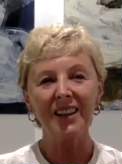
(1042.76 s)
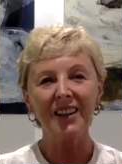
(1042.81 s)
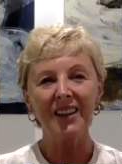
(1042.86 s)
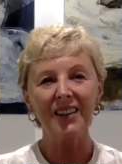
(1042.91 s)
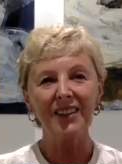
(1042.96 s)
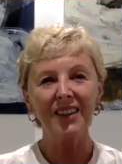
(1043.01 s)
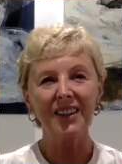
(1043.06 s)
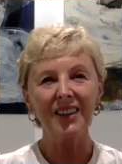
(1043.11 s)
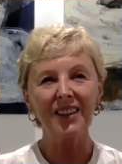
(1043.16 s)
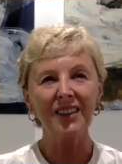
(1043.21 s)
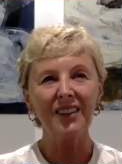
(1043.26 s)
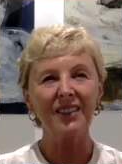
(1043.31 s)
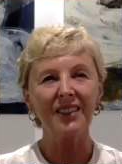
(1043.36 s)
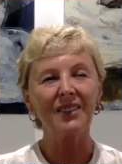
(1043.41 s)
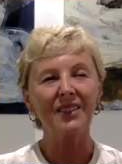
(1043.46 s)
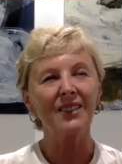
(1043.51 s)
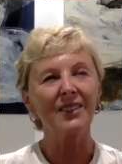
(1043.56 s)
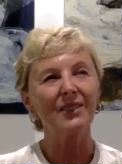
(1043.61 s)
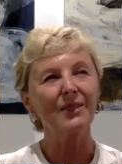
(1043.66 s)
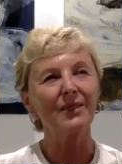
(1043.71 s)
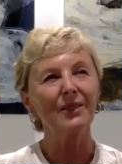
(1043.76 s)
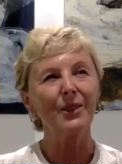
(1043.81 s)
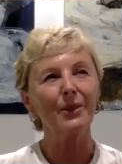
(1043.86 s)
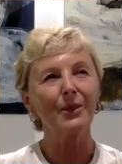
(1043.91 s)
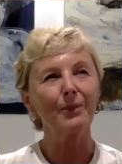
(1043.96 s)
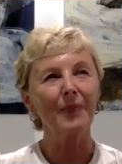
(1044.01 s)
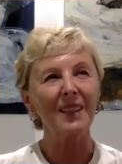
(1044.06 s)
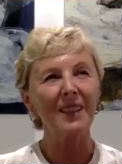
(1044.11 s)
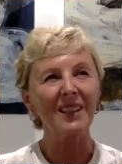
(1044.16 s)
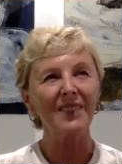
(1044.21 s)
think that the
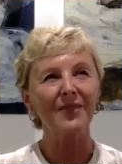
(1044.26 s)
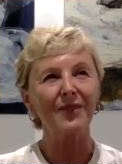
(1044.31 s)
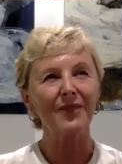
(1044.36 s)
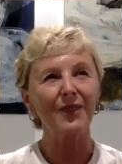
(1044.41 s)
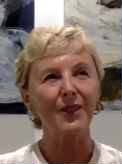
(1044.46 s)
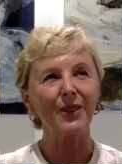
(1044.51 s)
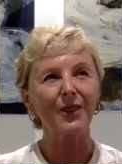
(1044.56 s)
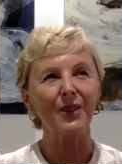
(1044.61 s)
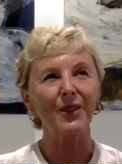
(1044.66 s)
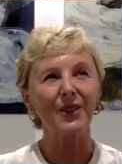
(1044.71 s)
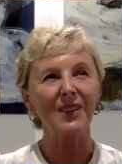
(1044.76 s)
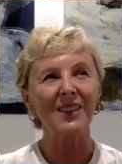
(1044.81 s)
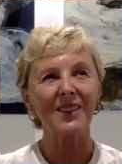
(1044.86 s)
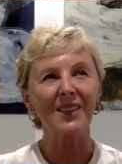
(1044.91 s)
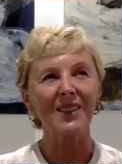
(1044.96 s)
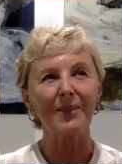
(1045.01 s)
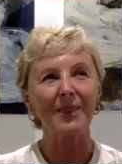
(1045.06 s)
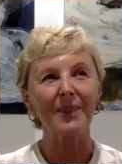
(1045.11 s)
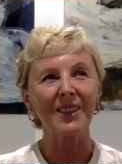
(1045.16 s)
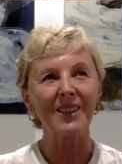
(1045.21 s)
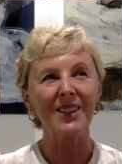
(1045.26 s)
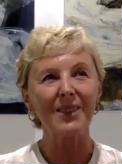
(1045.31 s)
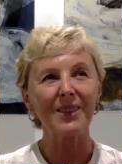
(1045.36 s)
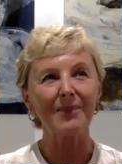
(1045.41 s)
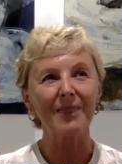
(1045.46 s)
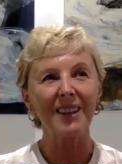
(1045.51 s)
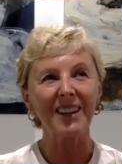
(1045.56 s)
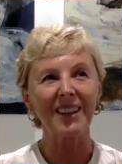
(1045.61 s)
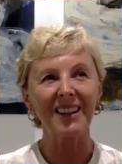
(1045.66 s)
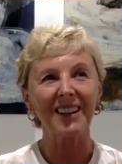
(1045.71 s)
best foods, I mean, to
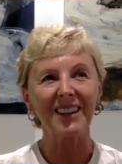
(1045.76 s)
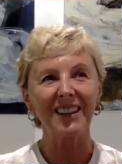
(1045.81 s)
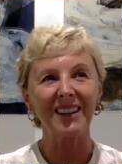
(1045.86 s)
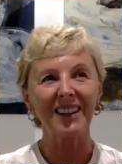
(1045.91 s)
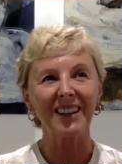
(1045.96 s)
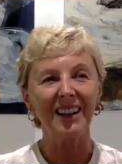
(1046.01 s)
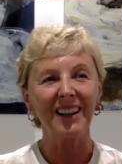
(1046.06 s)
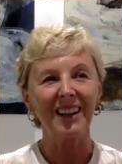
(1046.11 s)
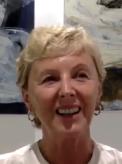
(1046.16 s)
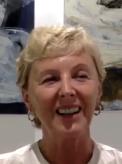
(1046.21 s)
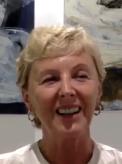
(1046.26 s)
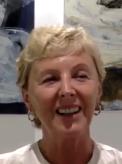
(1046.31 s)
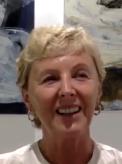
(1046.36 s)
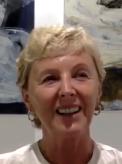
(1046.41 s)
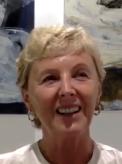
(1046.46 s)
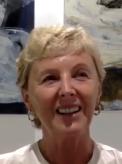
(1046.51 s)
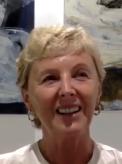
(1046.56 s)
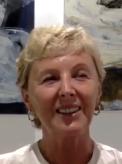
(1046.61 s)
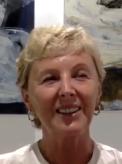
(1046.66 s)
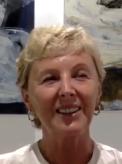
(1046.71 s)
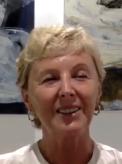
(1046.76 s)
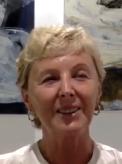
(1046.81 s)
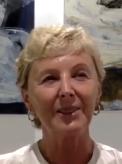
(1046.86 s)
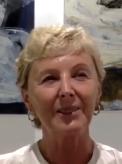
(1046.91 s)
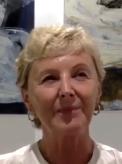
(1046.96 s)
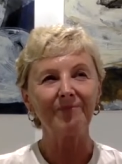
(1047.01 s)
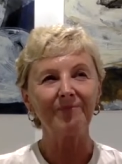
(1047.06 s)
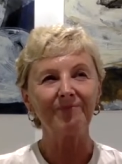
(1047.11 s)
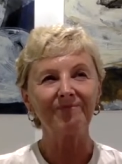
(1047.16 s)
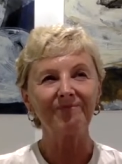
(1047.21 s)
me,
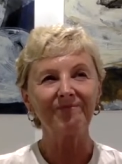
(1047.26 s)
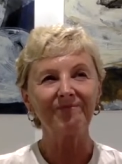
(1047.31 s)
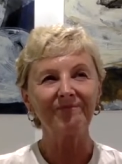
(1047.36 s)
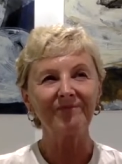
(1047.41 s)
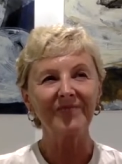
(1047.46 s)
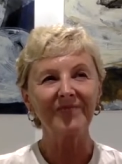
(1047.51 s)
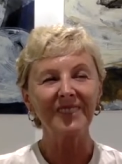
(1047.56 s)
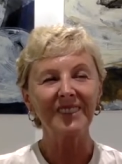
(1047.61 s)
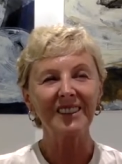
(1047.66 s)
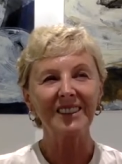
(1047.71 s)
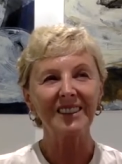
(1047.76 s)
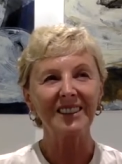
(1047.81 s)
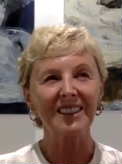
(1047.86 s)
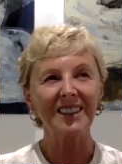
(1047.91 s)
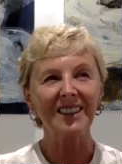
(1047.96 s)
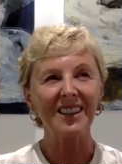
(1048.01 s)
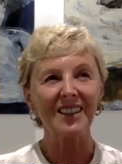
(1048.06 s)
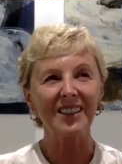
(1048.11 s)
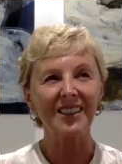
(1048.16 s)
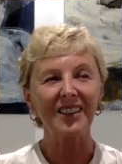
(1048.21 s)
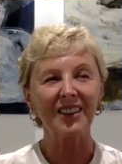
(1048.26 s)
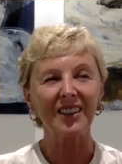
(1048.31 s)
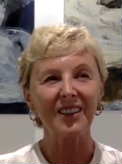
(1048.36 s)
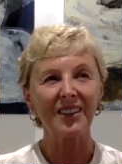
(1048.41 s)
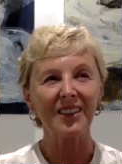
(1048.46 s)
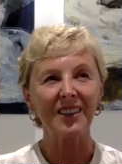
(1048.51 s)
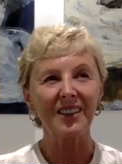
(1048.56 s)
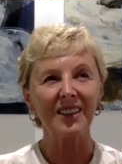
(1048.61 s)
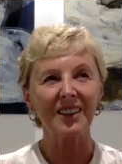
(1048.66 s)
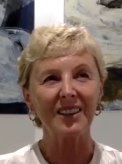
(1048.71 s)
I'm just trying
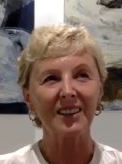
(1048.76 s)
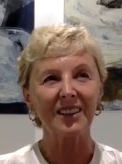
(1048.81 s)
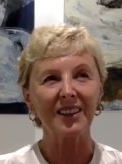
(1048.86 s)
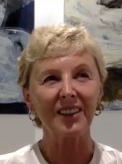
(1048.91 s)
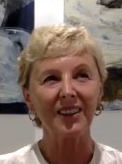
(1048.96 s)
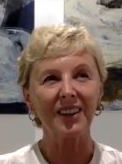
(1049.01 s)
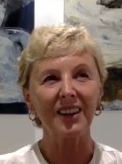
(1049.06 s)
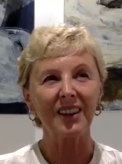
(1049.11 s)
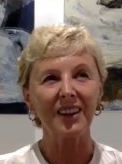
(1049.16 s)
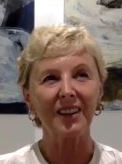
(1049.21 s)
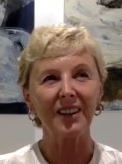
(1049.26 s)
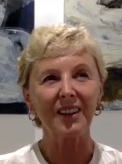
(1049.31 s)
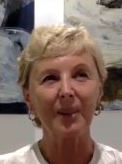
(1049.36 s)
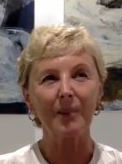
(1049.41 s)
to think.